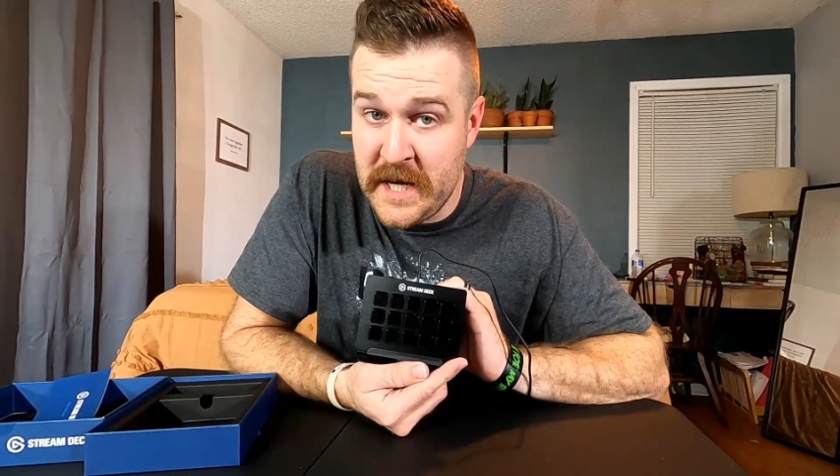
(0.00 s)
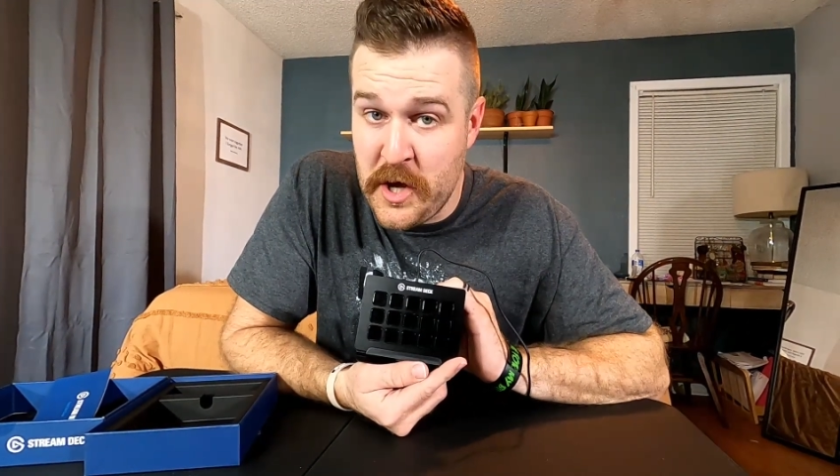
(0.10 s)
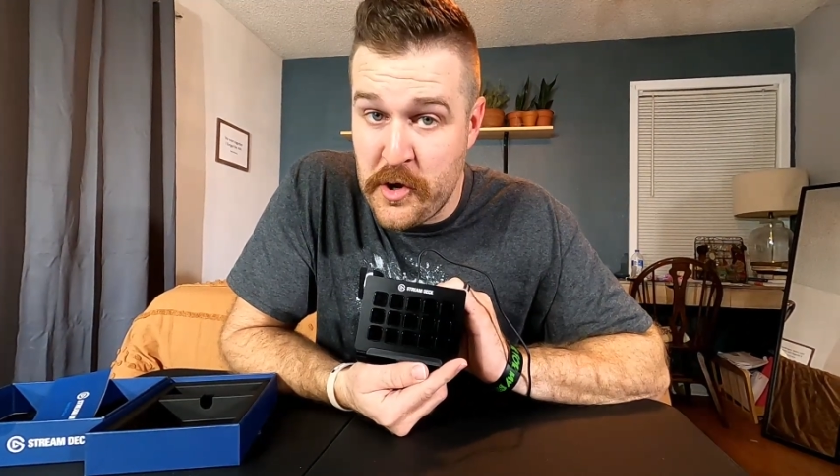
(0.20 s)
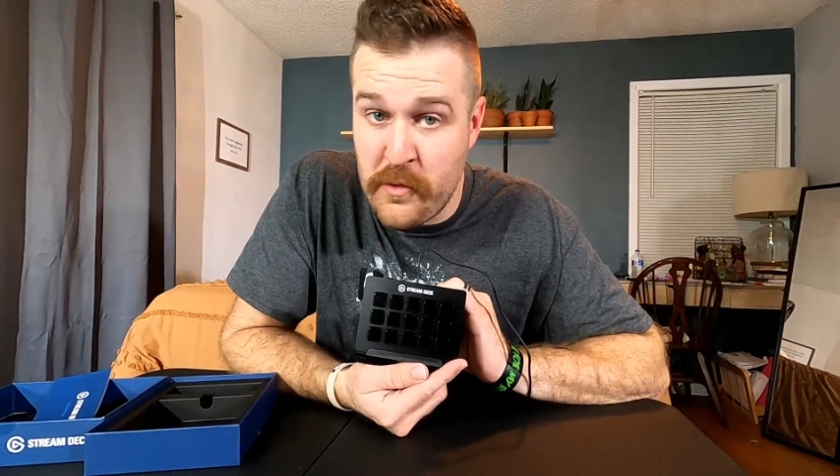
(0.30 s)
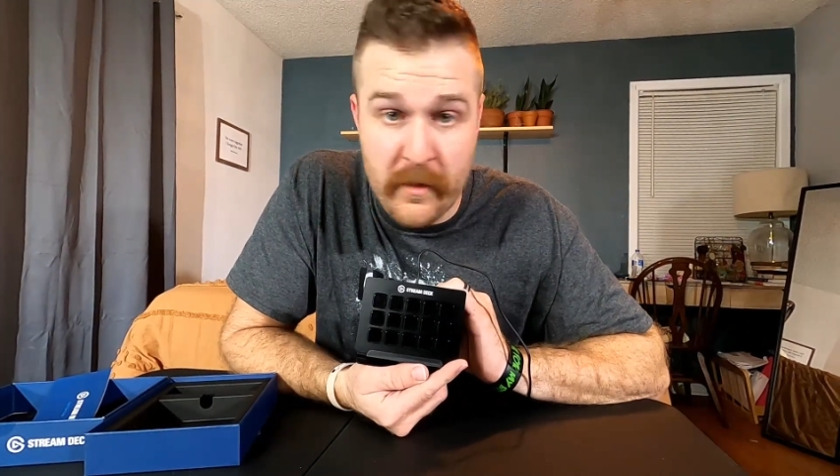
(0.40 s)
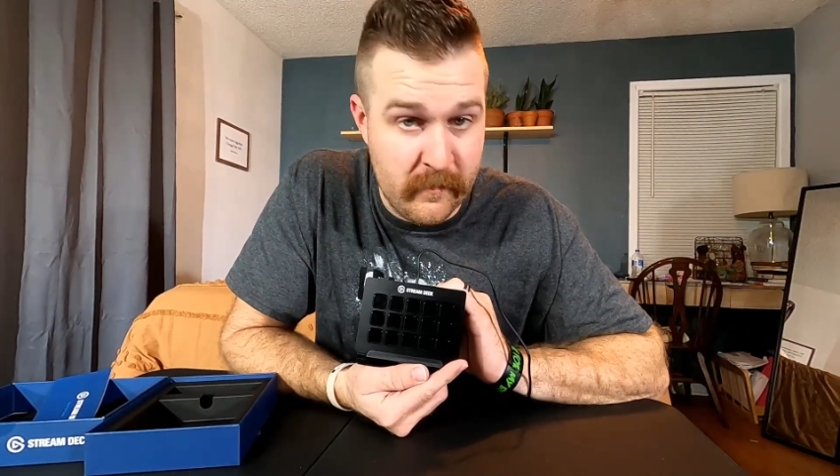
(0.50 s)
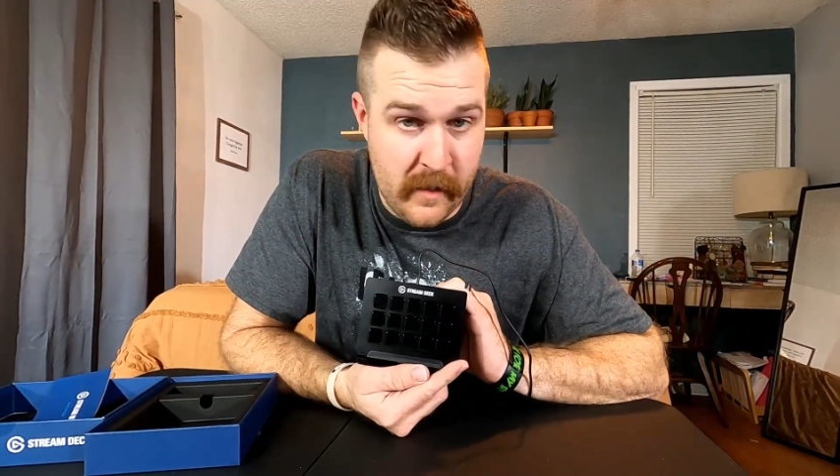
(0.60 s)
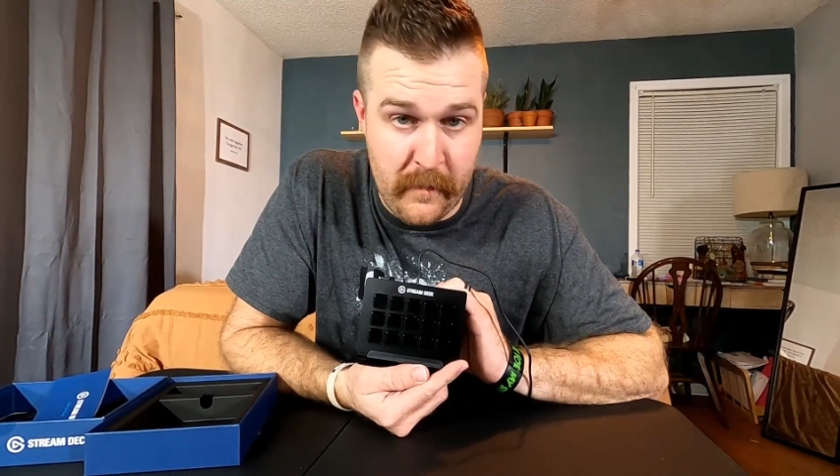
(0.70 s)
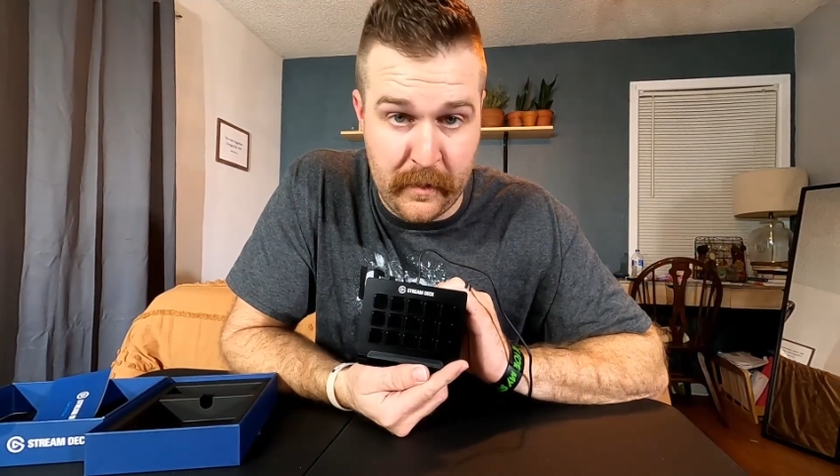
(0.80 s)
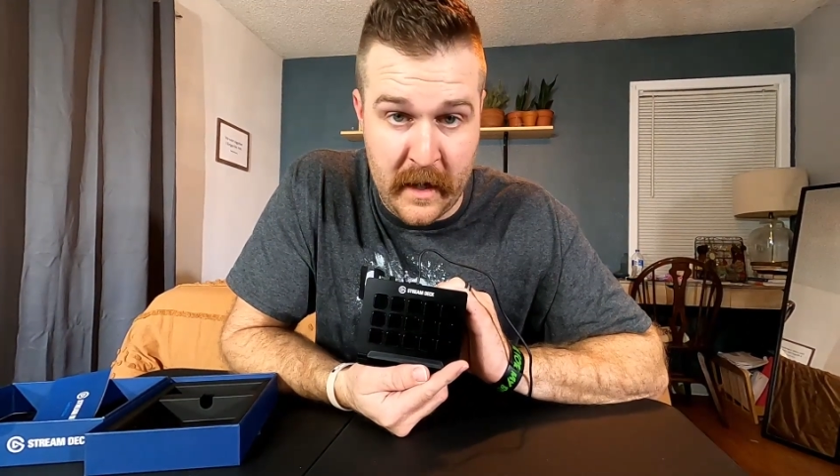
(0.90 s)
do when
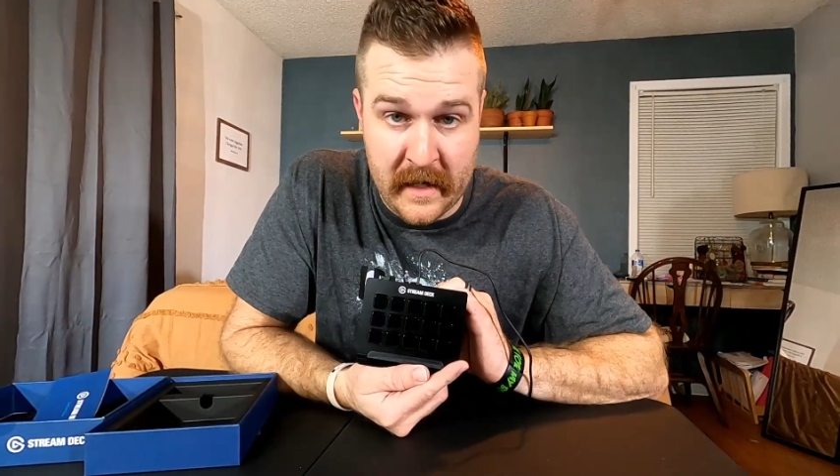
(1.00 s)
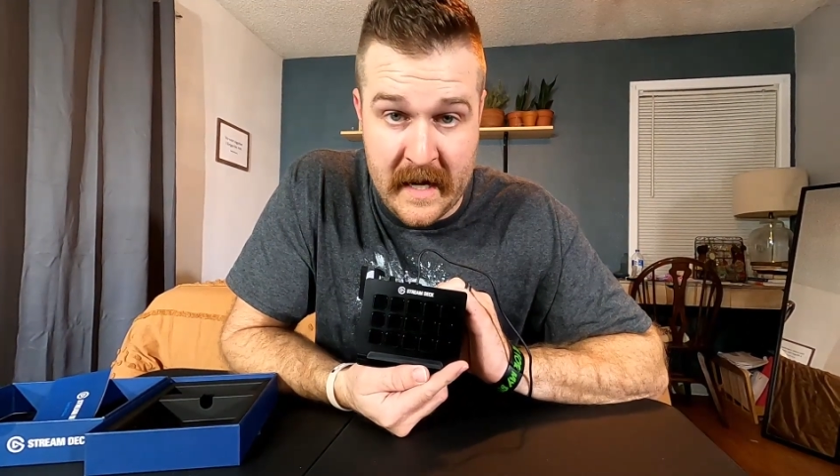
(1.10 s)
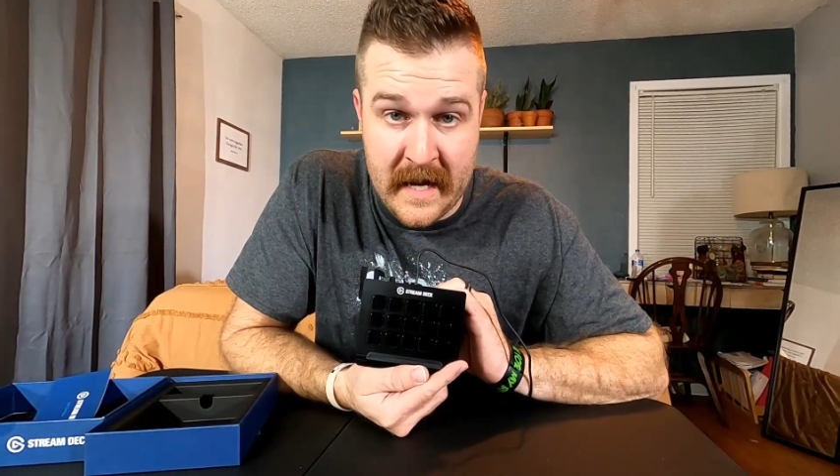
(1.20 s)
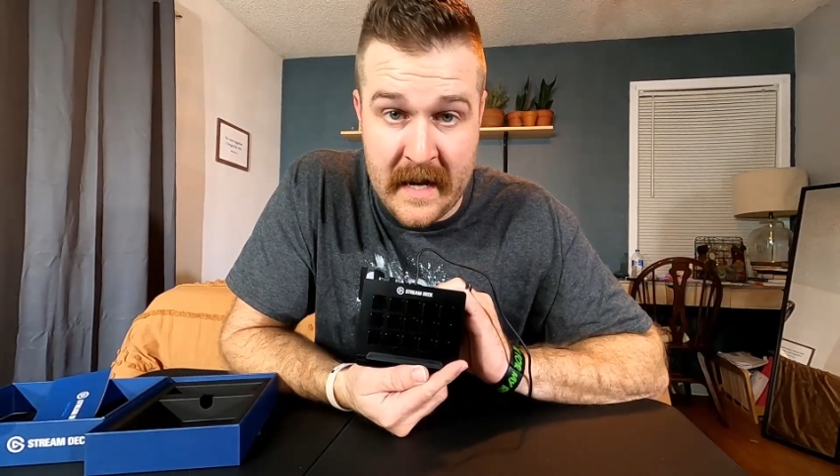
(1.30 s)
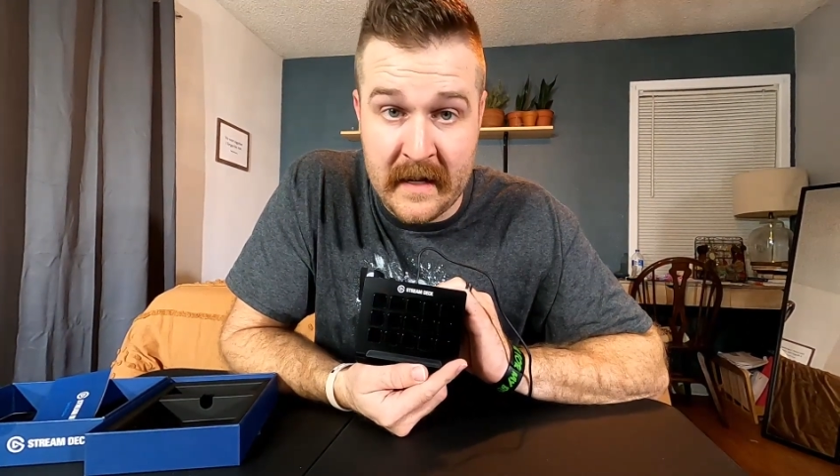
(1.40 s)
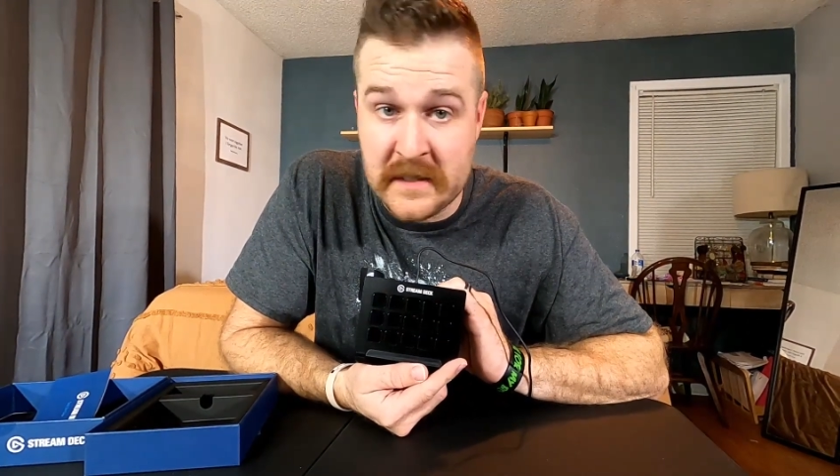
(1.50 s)
we plug it in